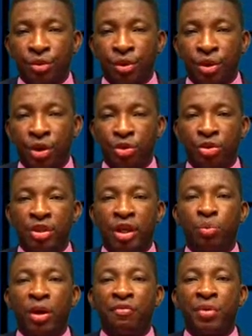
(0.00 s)
He also said,
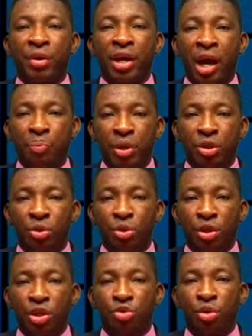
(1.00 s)
we are very happy to
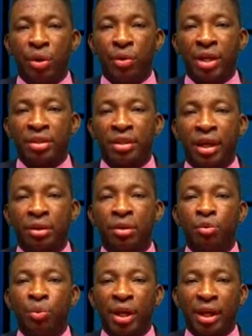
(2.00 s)
look into areas that
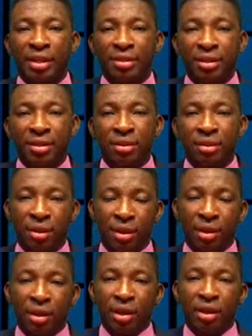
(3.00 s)
we can assist
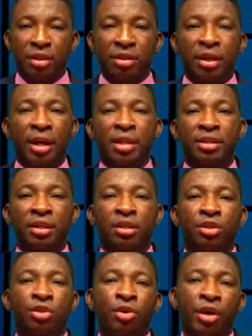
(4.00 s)
in digitalizing
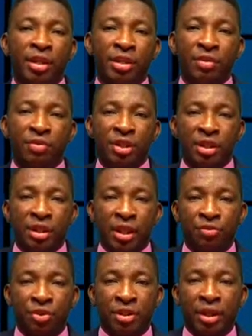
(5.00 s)
your activities, that's
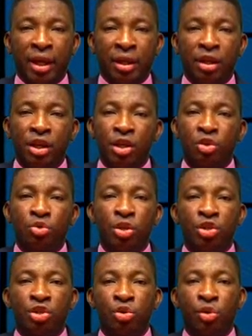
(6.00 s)
for SEC, to
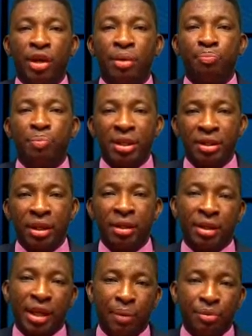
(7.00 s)
ensure a better
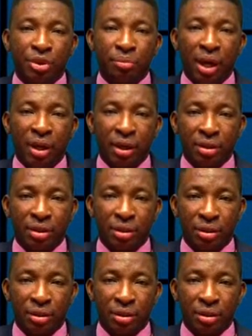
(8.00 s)
capital market.